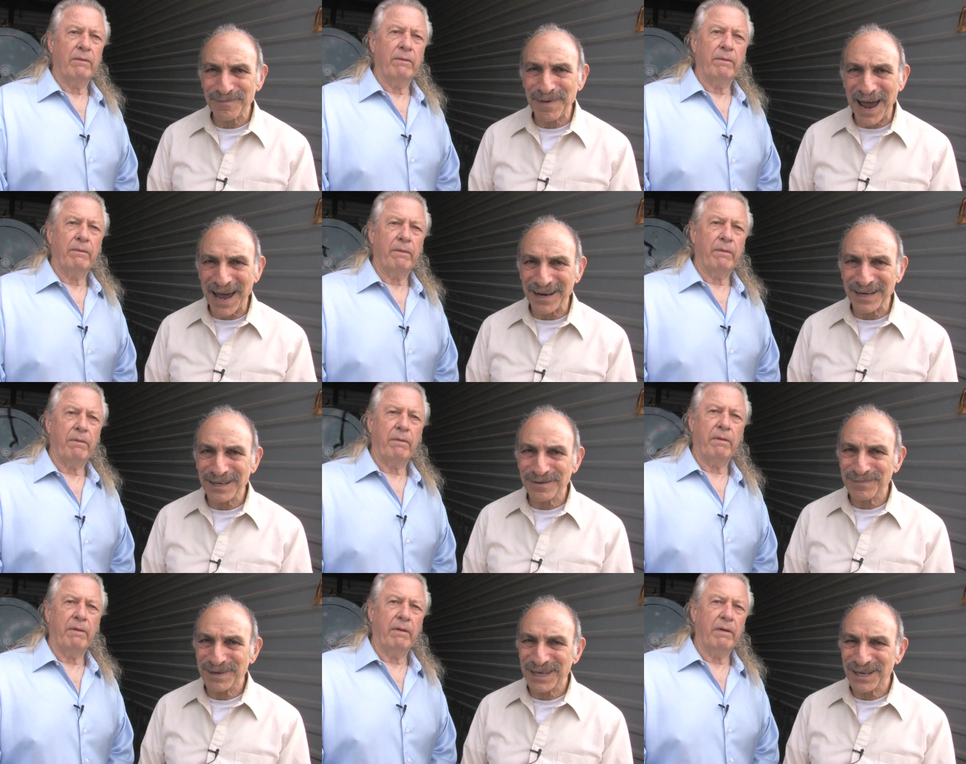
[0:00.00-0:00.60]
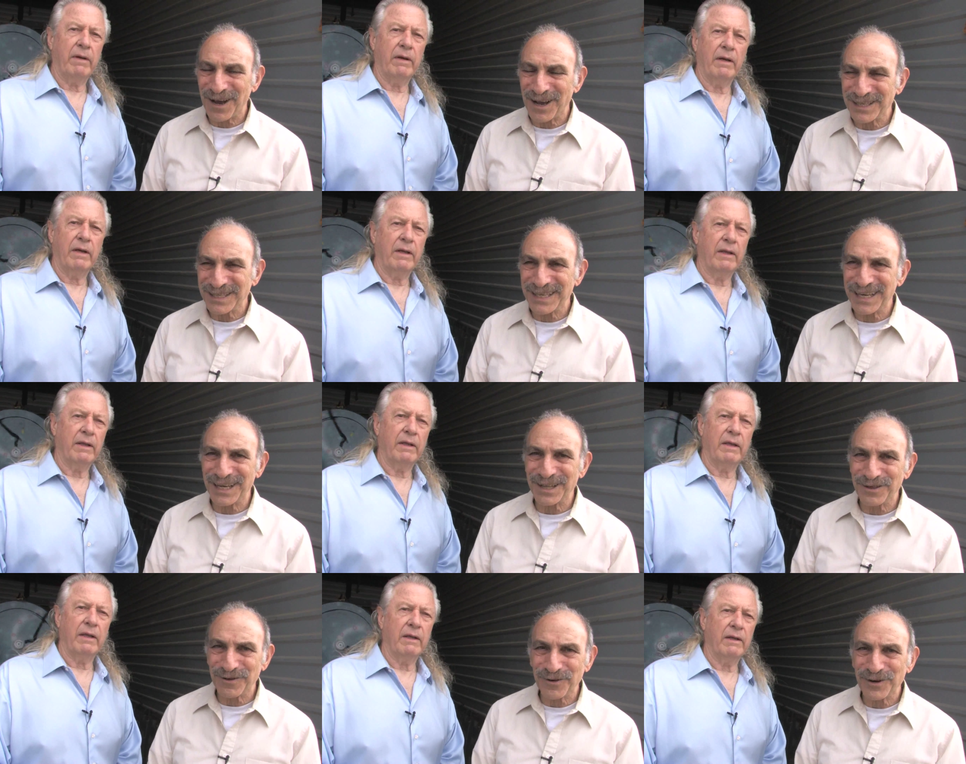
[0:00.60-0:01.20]
Speaker 1: about it because
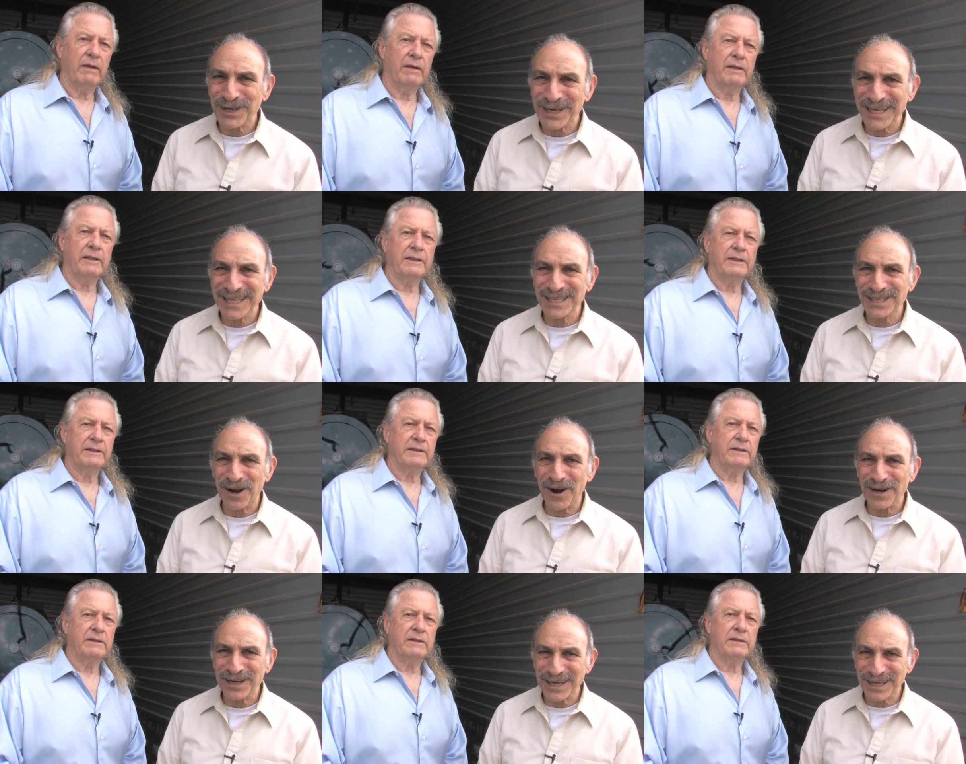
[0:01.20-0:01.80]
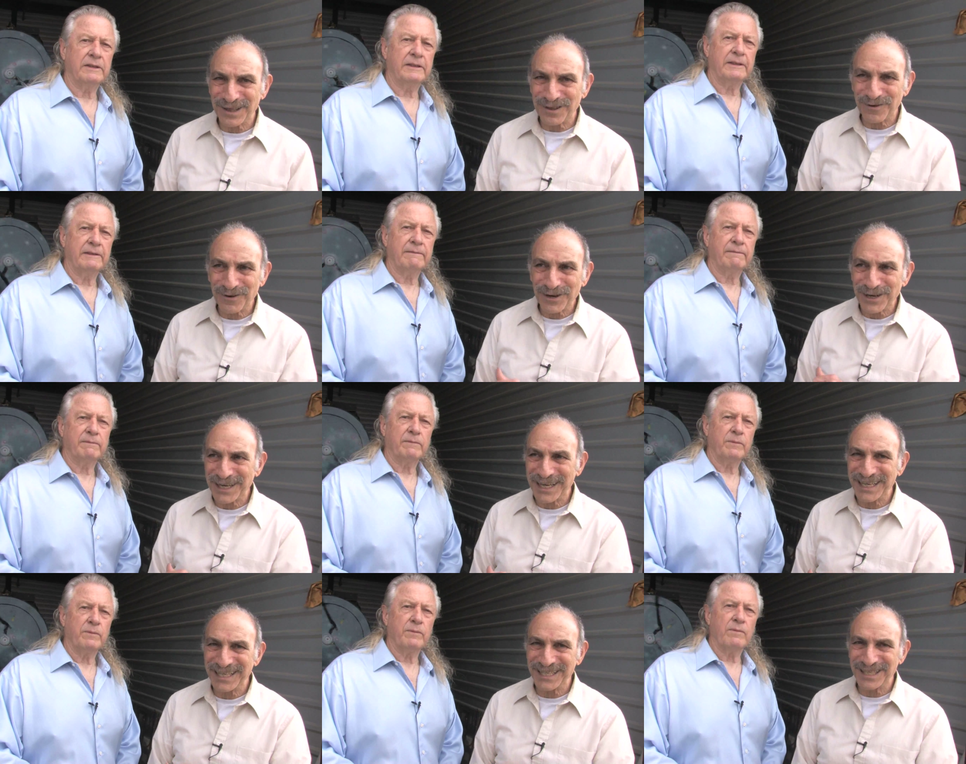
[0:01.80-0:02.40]
the authorities aren't
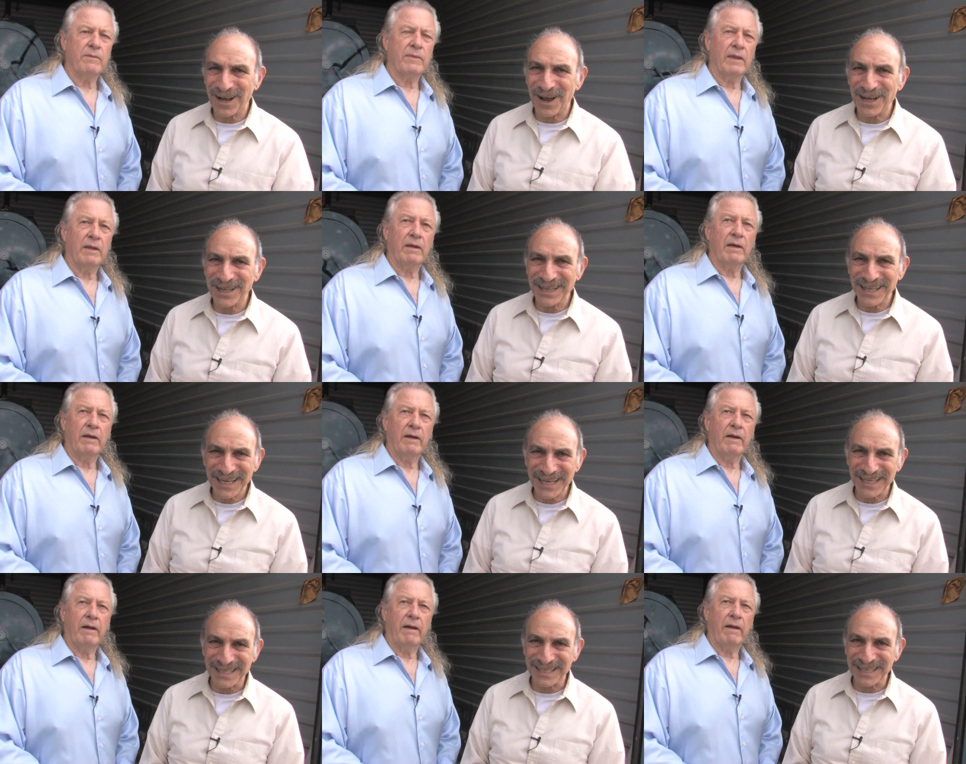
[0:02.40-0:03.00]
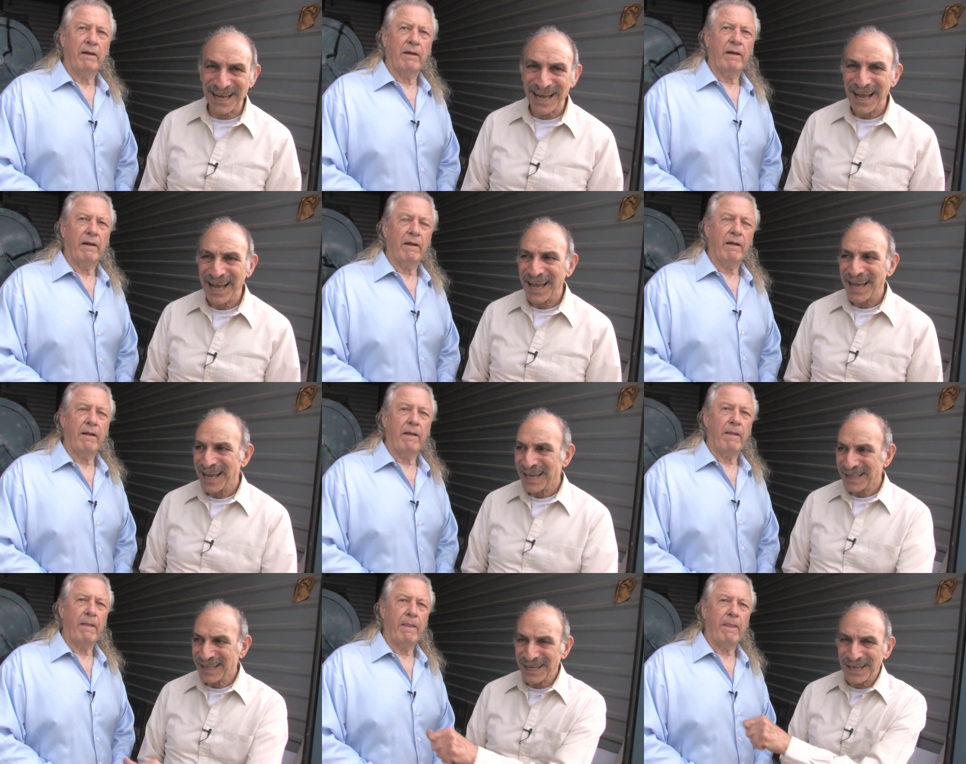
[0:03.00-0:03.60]
authorities on this.
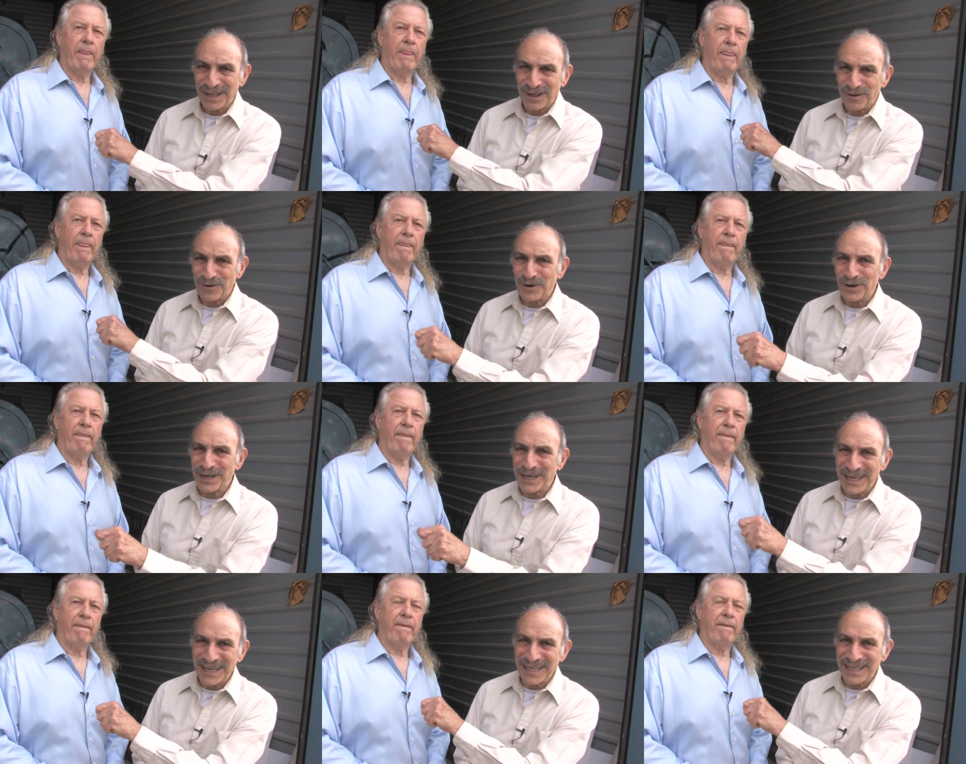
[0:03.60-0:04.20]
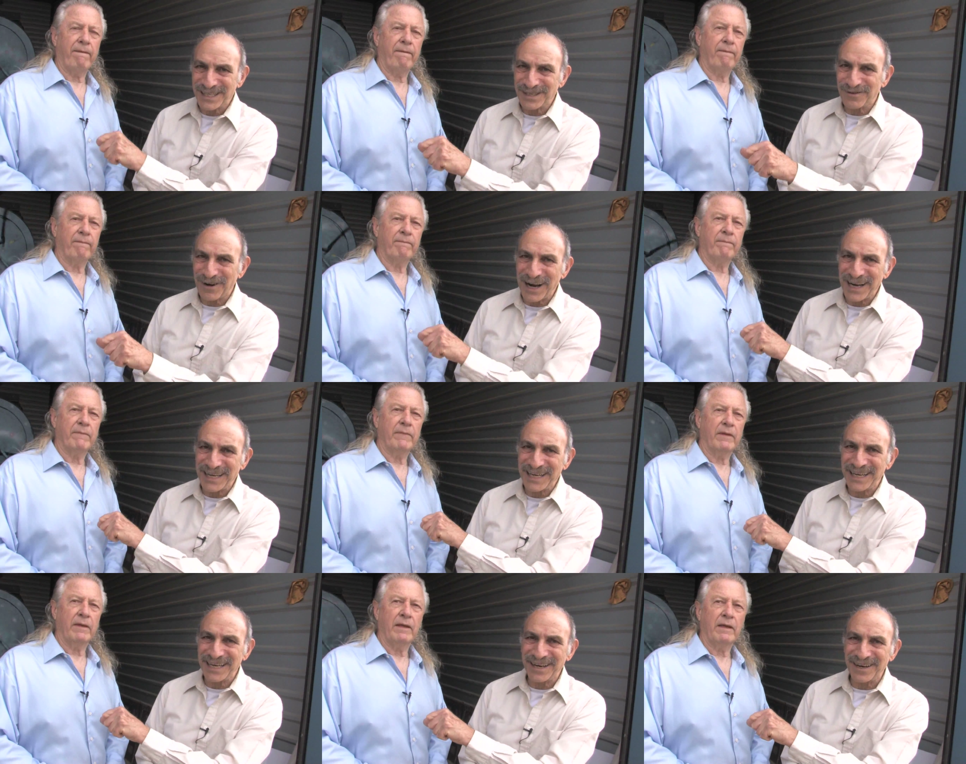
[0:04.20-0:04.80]
The authority is
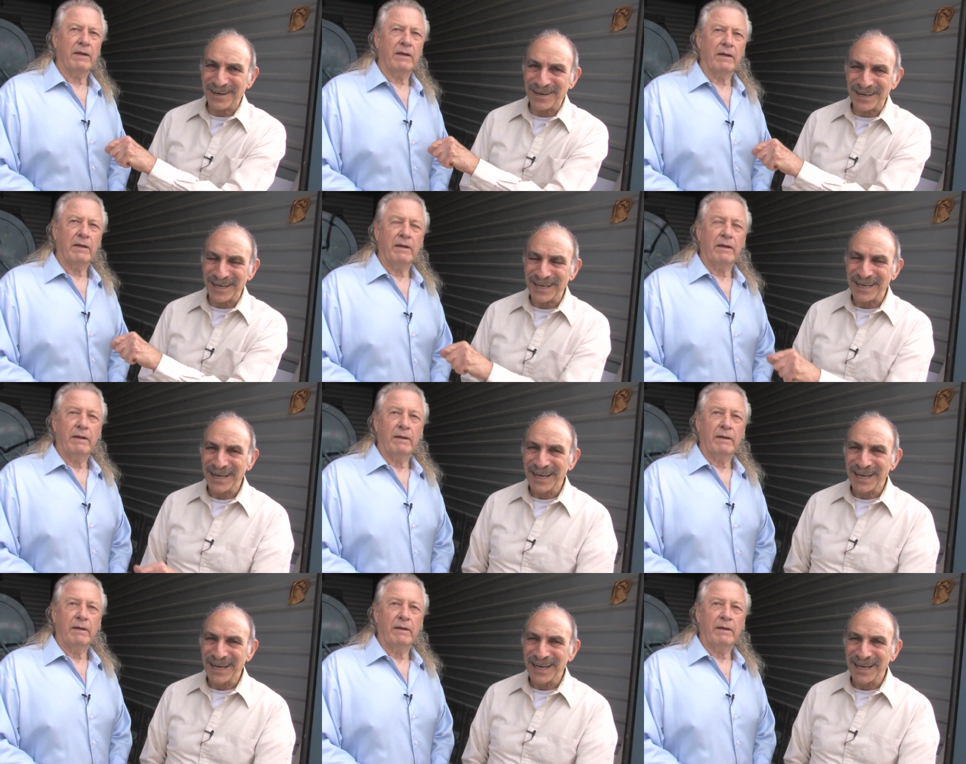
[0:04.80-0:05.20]
right here.